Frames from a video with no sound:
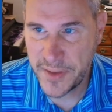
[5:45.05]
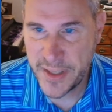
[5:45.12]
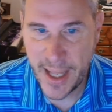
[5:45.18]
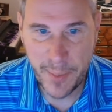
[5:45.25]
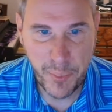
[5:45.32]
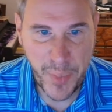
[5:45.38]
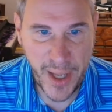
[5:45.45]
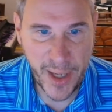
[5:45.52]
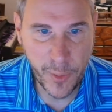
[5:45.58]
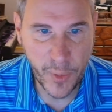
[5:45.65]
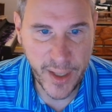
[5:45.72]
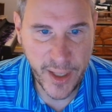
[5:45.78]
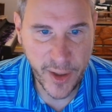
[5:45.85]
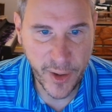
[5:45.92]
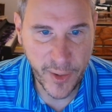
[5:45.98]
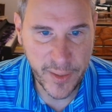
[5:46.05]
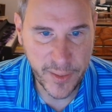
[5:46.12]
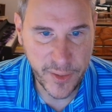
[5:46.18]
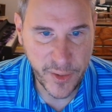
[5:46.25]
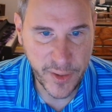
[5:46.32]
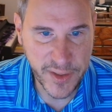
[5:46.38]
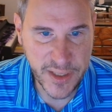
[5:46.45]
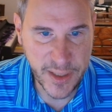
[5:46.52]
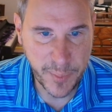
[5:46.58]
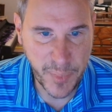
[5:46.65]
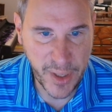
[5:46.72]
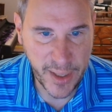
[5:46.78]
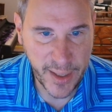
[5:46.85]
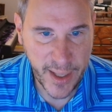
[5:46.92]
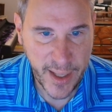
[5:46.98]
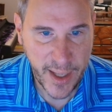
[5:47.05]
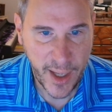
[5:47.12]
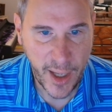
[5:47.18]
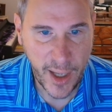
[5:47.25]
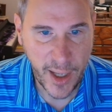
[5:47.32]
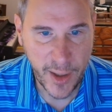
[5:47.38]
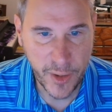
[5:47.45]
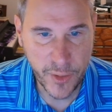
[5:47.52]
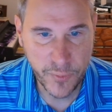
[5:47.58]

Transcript: That big one here, and you can see the big uh,